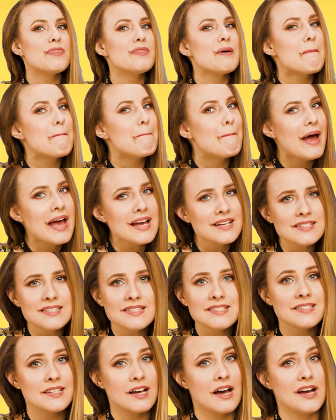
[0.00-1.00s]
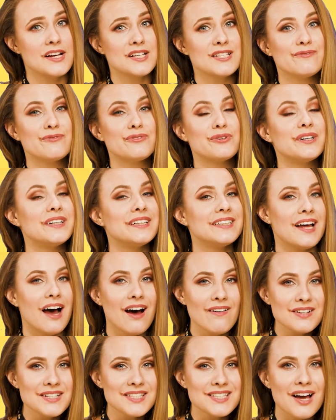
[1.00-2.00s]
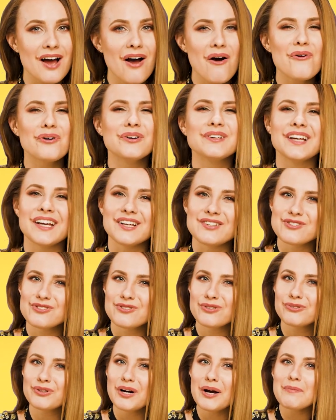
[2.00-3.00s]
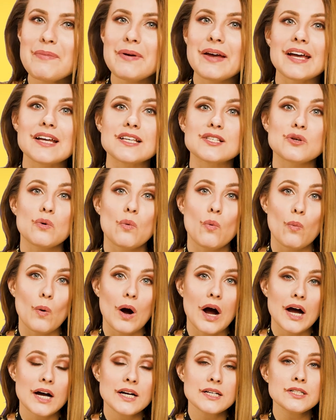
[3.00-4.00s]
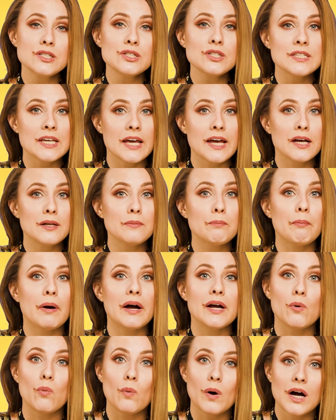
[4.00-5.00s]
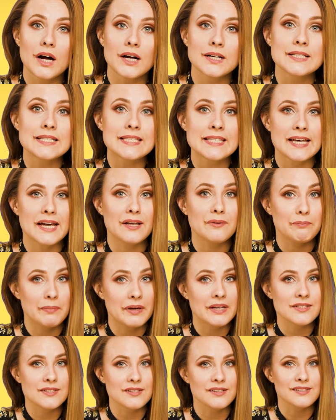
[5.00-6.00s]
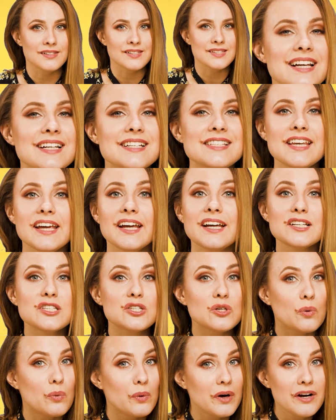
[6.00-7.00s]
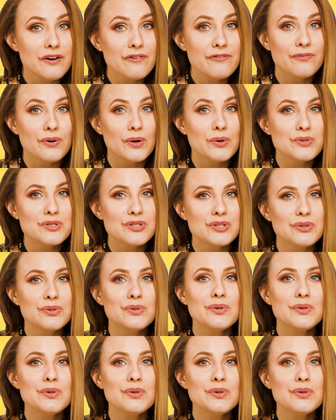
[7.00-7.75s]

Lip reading: The best size for an avatar on Instagram is 110 by 110 pixels. Take a square photo